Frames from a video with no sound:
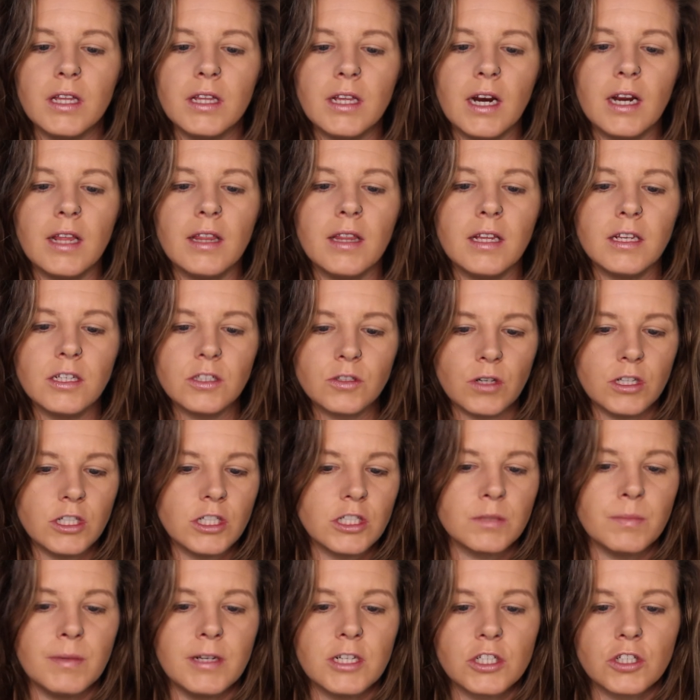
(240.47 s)
than anything, so I
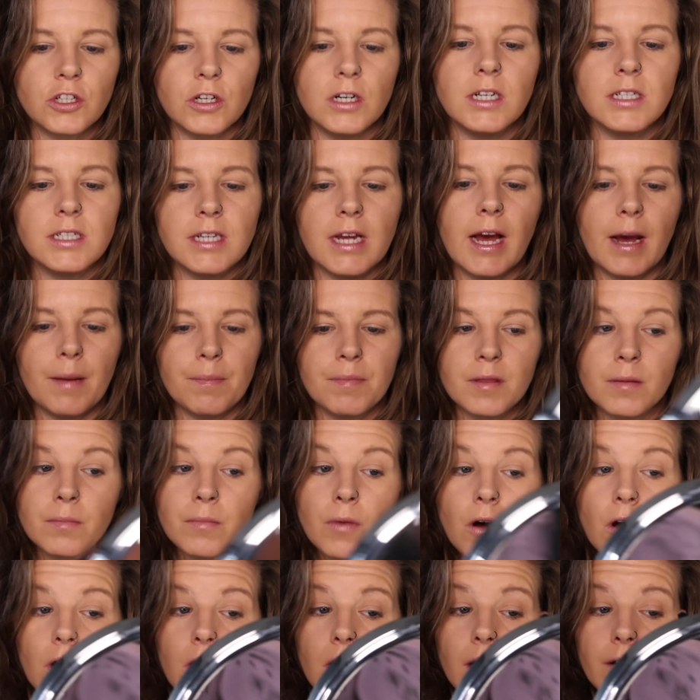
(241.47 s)
just make sure I tap them
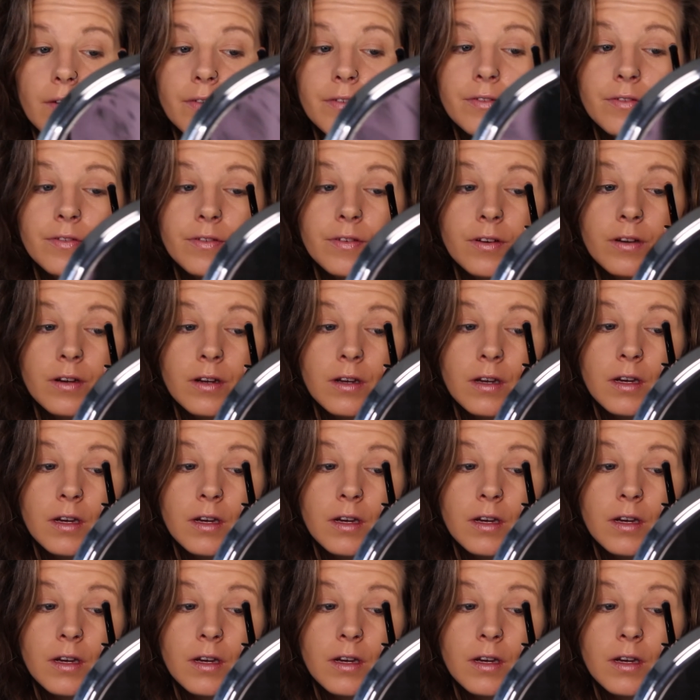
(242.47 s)
off.